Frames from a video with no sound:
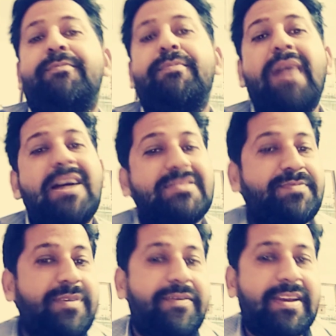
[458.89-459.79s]
past
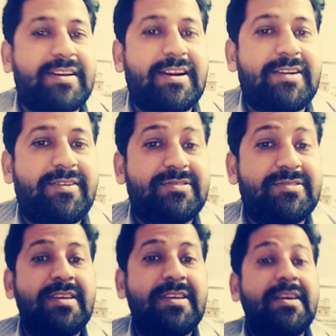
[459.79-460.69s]
perfect continuous,